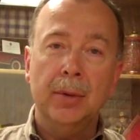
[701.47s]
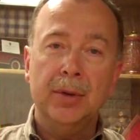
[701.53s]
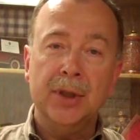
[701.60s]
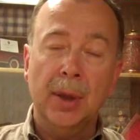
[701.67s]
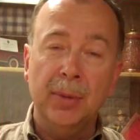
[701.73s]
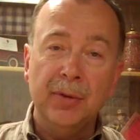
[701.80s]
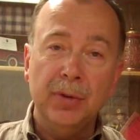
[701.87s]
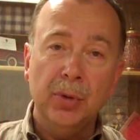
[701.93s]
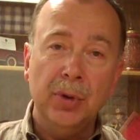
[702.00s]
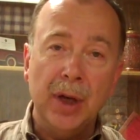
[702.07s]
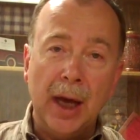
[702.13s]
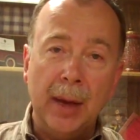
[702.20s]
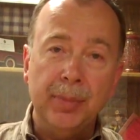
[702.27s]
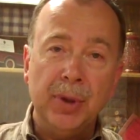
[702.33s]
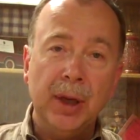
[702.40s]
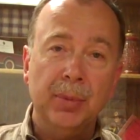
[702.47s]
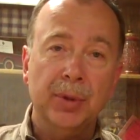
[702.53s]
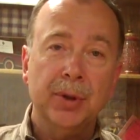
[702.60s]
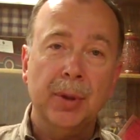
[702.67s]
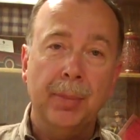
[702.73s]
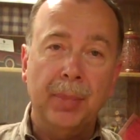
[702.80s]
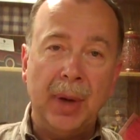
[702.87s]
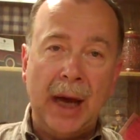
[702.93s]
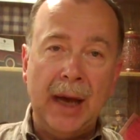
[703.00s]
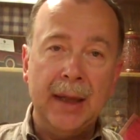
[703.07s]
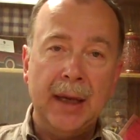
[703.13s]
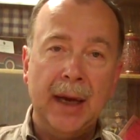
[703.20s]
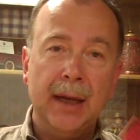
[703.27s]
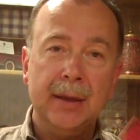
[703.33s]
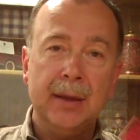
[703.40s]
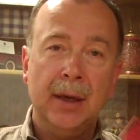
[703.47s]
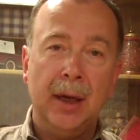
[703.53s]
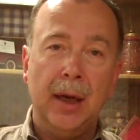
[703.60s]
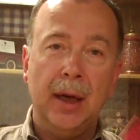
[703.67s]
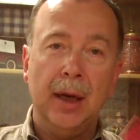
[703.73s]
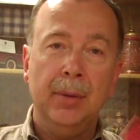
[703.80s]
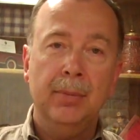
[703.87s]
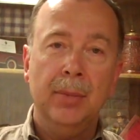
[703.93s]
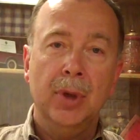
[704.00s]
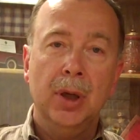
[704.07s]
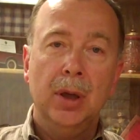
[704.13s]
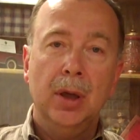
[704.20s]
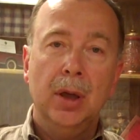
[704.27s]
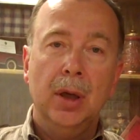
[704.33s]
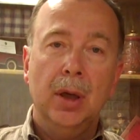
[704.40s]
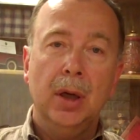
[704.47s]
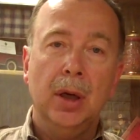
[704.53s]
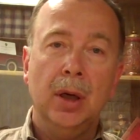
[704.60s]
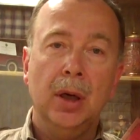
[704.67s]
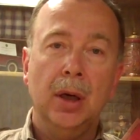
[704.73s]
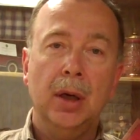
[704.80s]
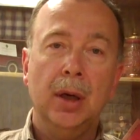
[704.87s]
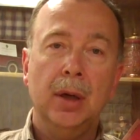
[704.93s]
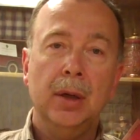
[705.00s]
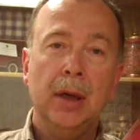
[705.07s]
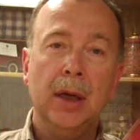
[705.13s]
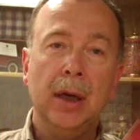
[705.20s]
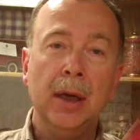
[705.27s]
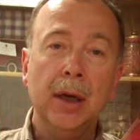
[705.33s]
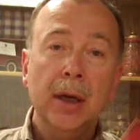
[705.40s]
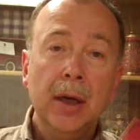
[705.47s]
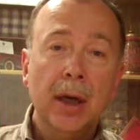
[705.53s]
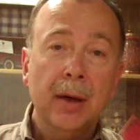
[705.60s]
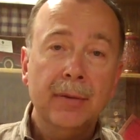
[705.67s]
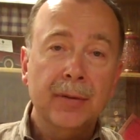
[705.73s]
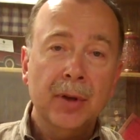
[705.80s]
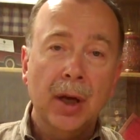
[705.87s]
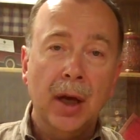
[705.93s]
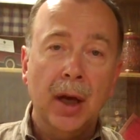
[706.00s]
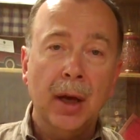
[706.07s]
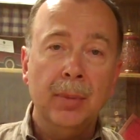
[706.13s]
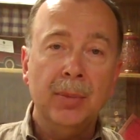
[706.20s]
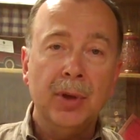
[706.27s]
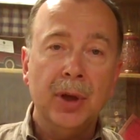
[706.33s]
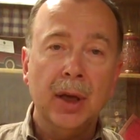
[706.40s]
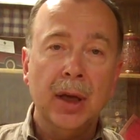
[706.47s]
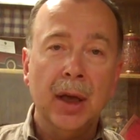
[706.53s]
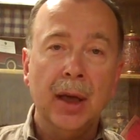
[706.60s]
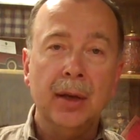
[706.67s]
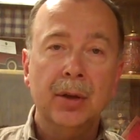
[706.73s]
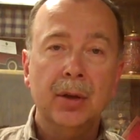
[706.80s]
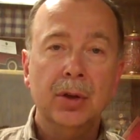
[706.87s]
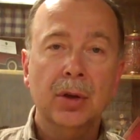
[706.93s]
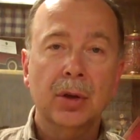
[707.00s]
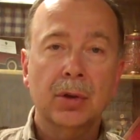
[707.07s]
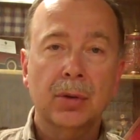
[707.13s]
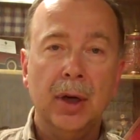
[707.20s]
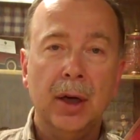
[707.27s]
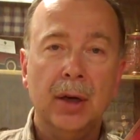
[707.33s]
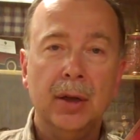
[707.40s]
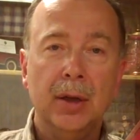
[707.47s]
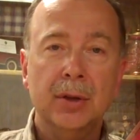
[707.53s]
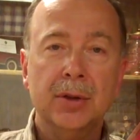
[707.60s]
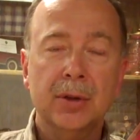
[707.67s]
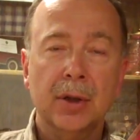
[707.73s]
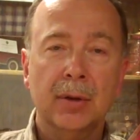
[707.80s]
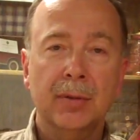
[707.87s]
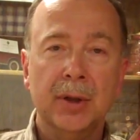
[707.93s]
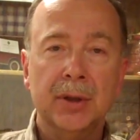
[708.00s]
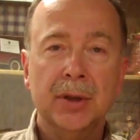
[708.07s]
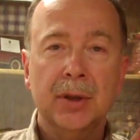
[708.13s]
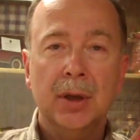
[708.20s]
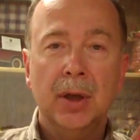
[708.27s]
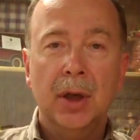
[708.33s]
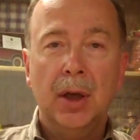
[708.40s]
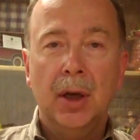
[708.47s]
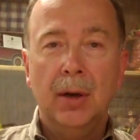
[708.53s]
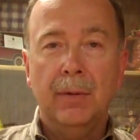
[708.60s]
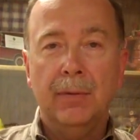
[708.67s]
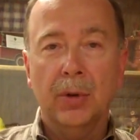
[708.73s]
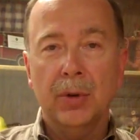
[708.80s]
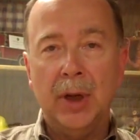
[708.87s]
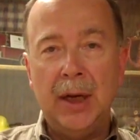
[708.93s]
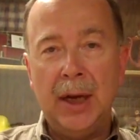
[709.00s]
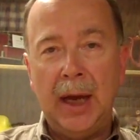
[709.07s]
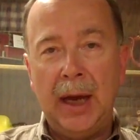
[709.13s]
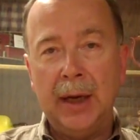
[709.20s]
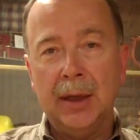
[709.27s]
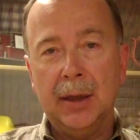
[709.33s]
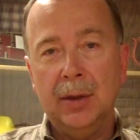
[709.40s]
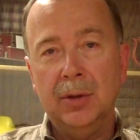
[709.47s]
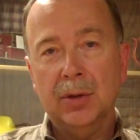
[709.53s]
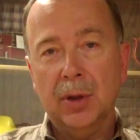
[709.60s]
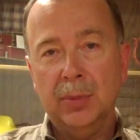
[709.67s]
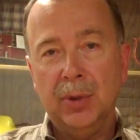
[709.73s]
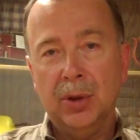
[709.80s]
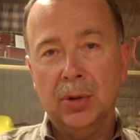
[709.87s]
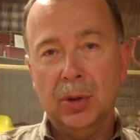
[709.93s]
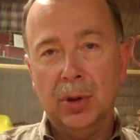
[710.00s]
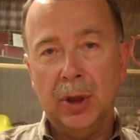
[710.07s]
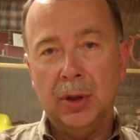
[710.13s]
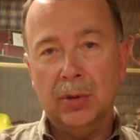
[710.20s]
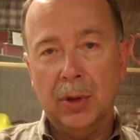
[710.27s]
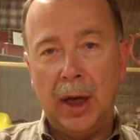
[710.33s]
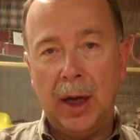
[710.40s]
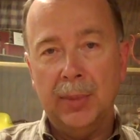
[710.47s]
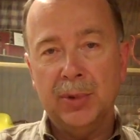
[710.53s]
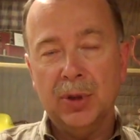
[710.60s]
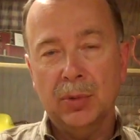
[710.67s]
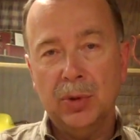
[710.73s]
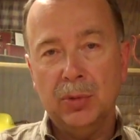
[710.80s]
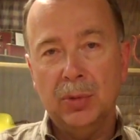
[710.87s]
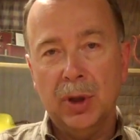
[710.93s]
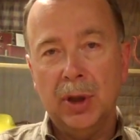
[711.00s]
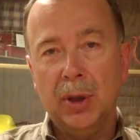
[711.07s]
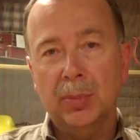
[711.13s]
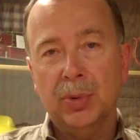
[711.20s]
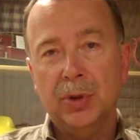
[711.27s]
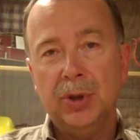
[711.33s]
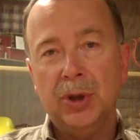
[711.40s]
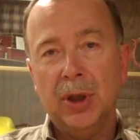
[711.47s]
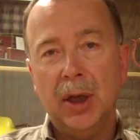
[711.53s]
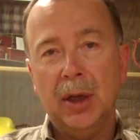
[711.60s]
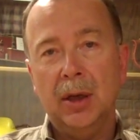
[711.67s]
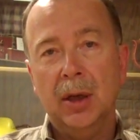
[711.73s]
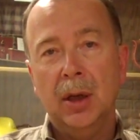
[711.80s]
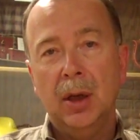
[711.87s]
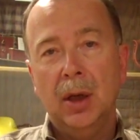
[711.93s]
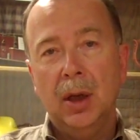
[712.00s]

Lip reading: some of you would not be able to buy that time in enough time to get your credited service for the non-contributory drop. So we really appreciate